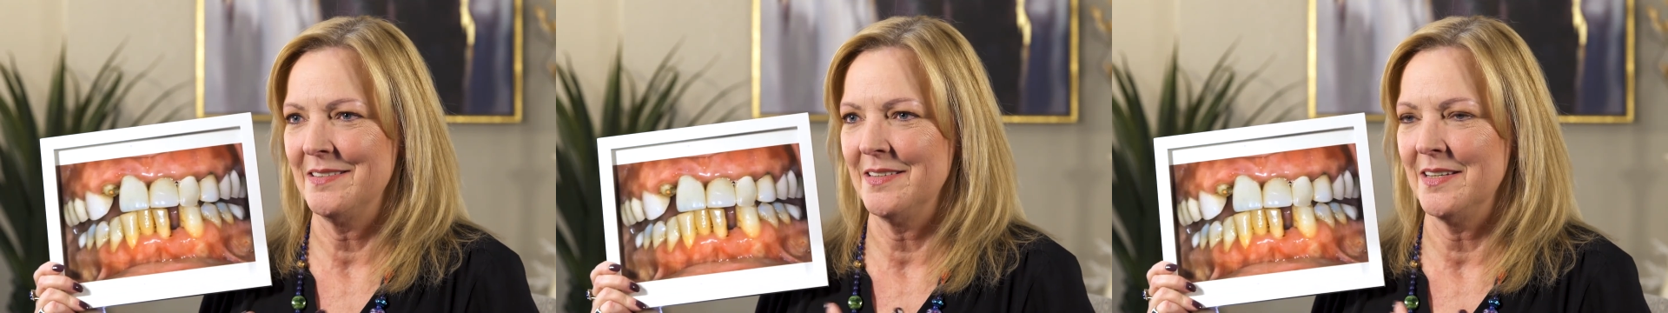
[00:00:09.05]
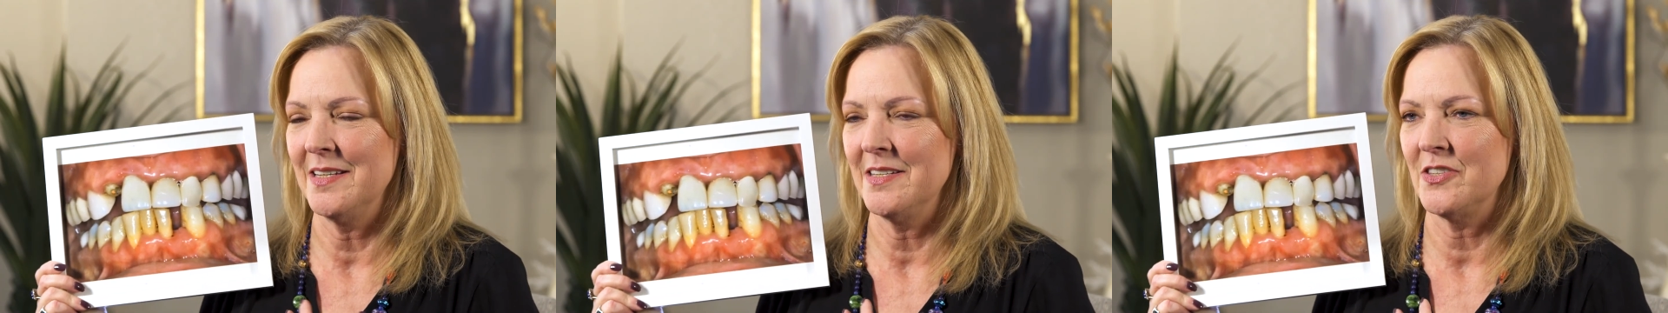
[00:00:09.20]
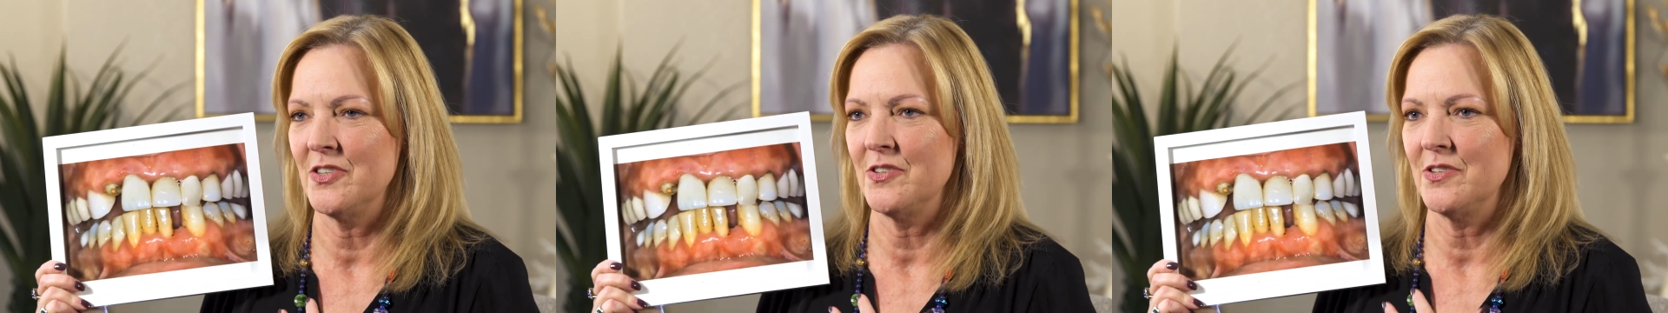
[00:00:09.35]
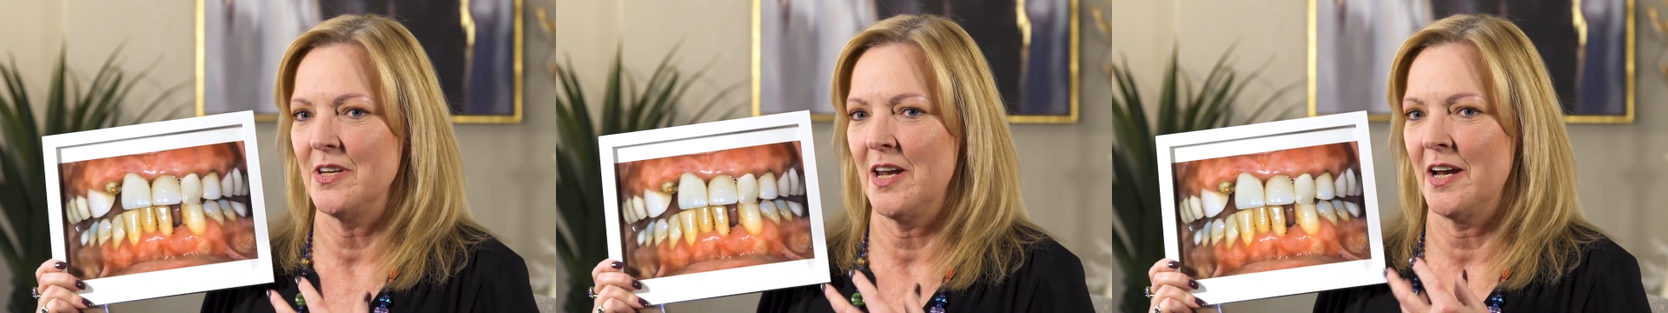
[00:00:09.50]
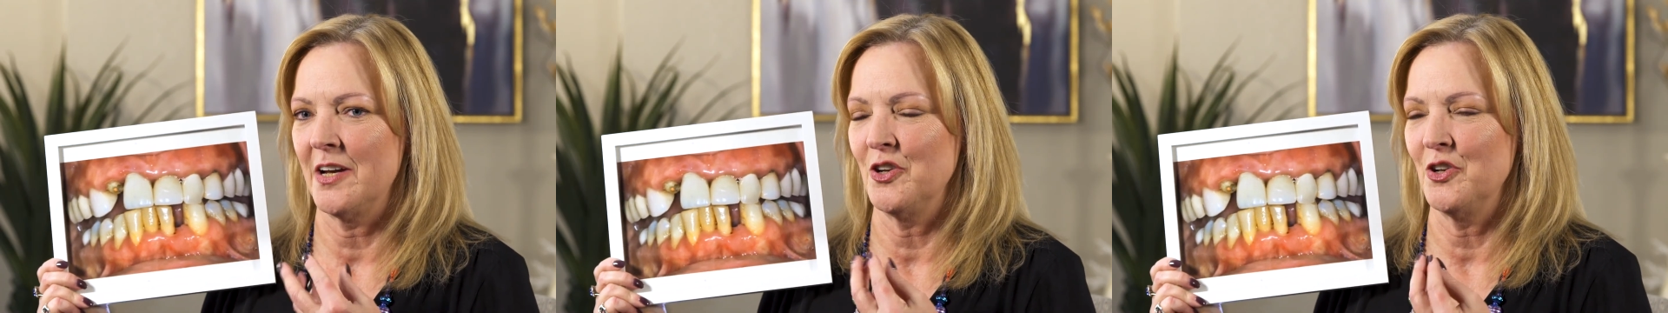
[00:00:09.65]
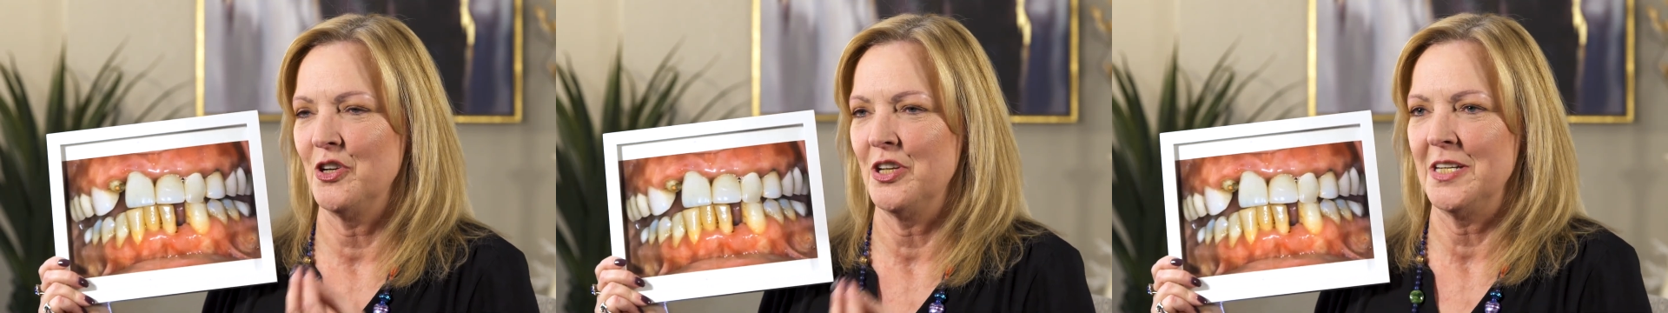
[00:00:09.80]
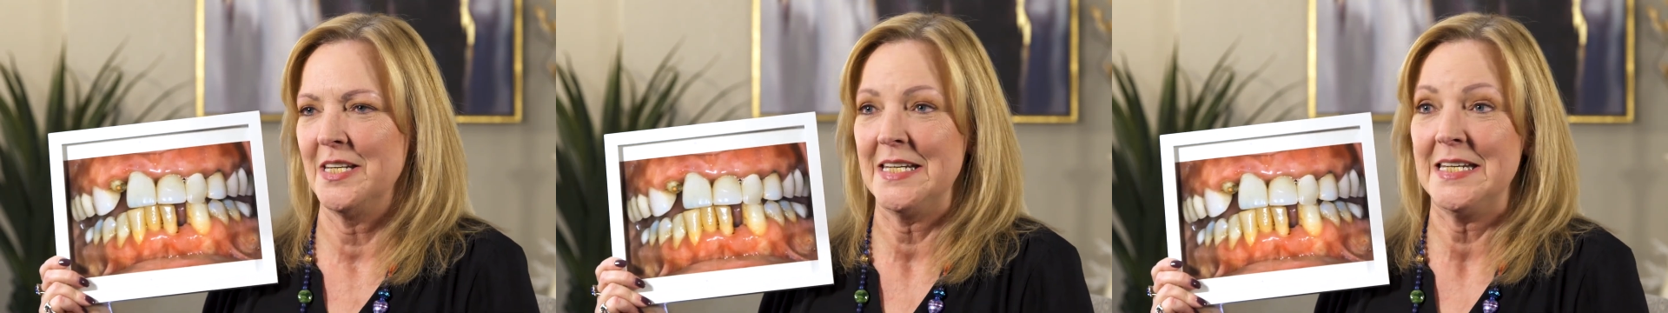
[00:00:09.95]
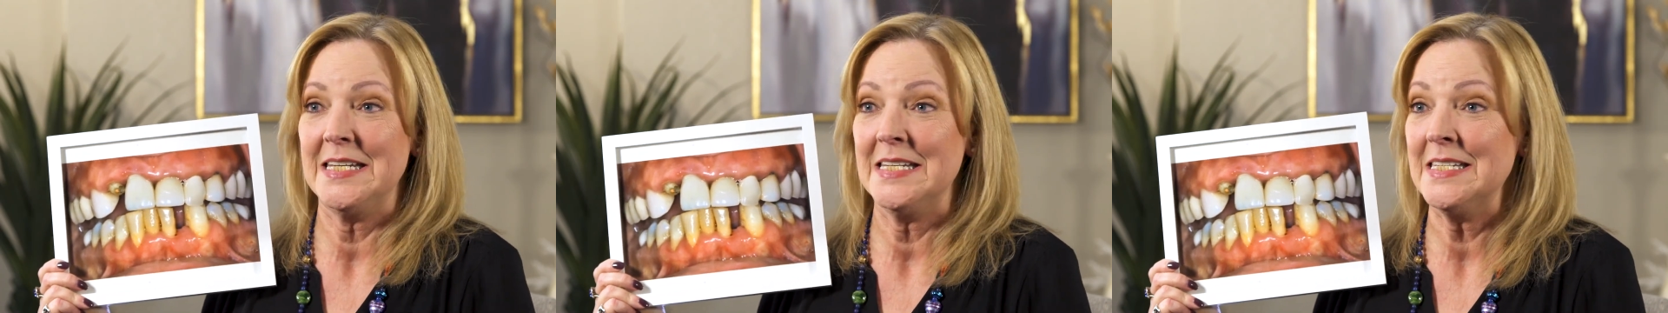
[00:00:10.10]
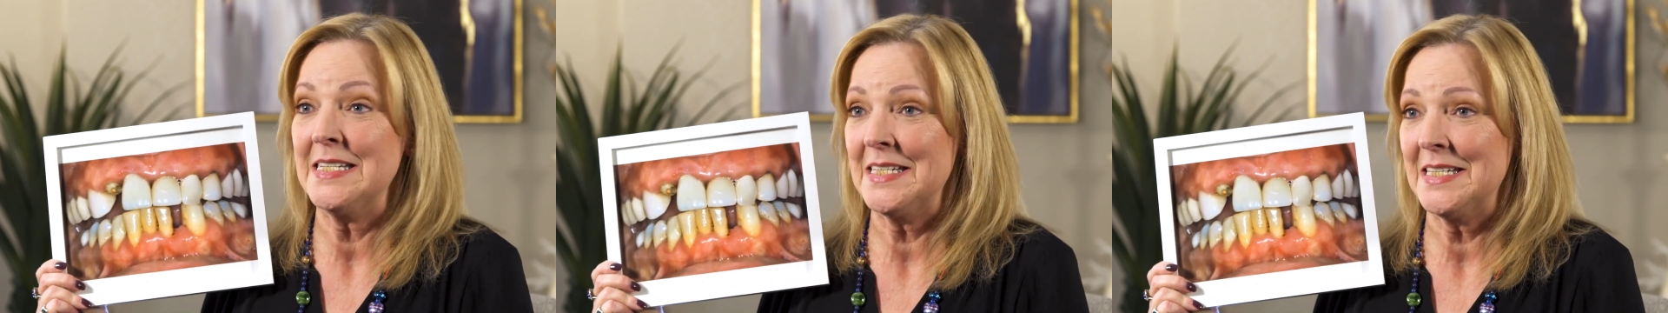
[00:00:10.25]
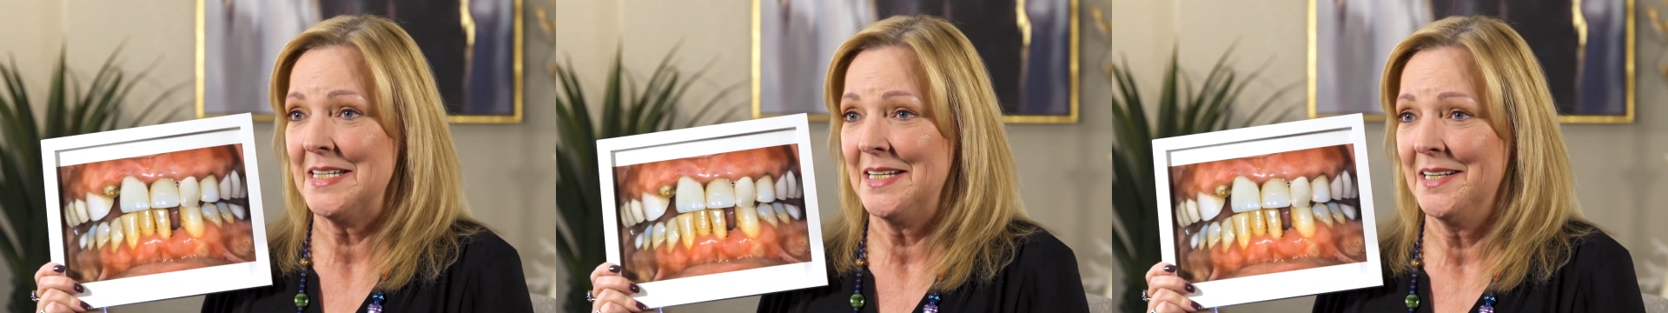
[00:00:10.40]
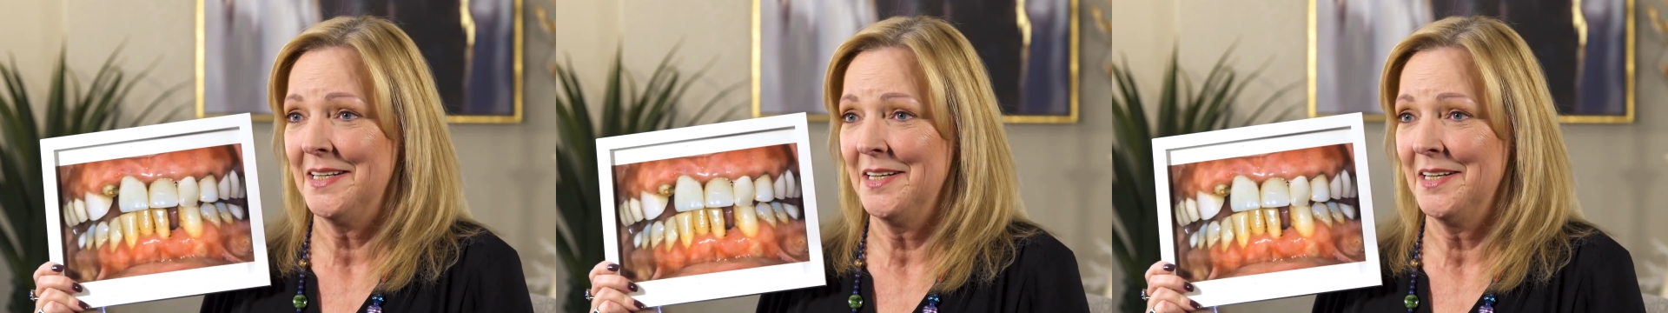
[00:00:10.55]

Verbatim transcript: It's, I couldn't eat